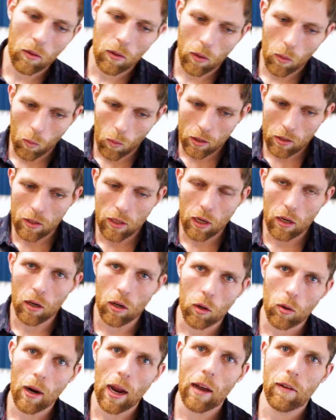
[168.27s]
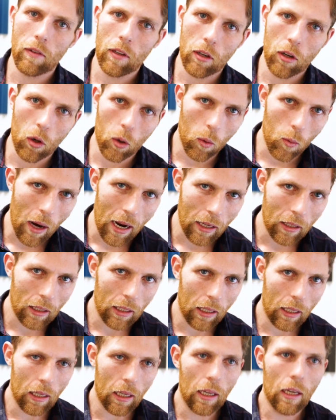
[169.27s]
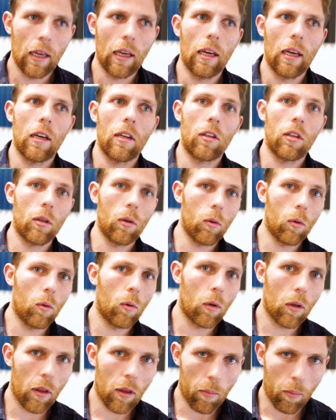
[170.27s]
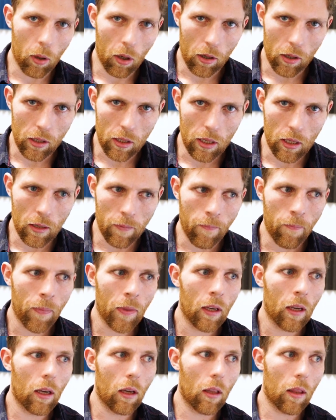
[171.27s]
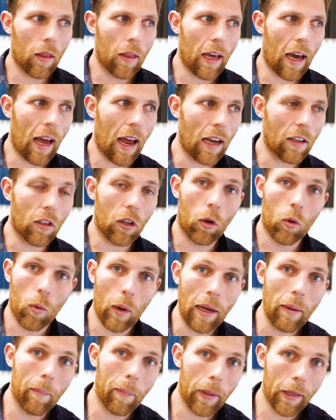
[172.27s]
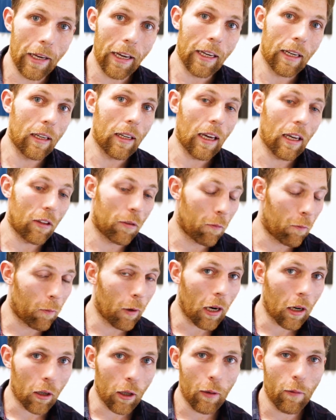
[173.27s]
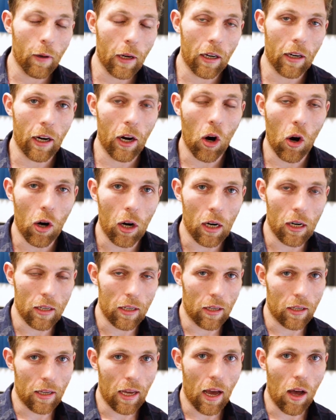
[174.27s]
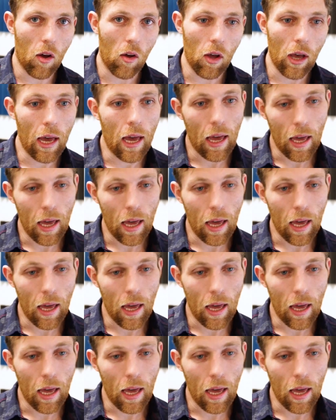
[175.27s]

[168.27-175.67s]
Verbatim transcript: the ones that are crafted correctly to the person that has a great blend, it's very, very hard to tell.